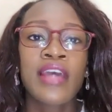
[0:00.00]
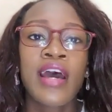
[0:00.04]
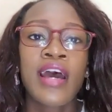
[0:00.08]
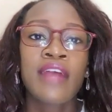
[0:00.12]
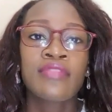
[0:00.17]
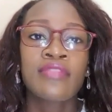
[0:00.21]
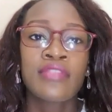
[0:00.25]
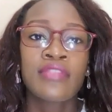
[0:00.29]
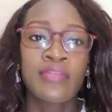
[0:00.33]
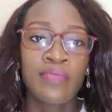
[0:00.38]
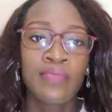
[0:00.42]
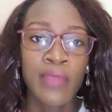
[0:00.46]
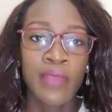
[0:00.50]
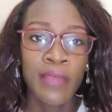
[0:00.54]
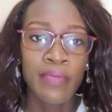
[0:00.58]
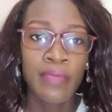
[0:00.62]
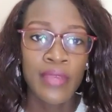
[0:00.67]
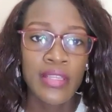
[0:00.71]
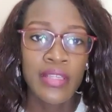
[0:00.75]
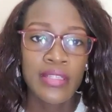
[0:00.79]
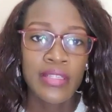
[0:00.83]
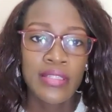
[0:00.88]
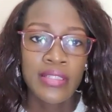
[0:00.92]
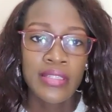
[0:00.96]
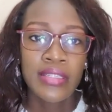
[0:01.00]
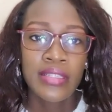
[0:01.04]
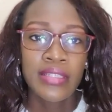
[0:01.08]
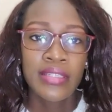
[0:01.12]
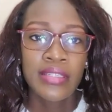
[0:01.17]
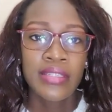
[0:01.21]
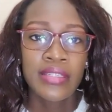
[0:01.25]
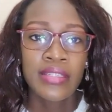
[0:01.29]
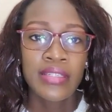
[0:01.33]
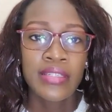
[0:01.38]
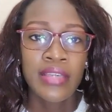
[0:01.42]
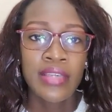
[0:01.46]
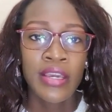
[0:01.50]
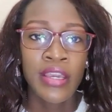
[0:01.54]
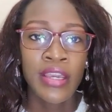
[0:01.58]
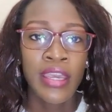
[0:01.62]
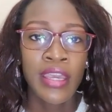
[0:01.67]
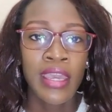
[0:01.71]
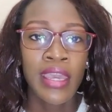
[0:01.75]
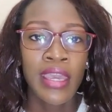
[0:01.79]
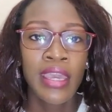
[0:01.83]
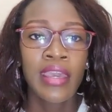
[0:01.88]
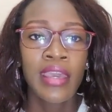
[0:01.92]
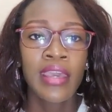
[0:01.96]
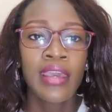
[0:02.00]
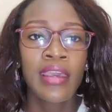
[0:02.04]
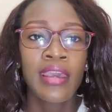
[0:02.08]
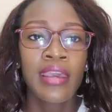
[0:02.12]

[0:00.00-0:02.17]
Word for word: has babies. Okay?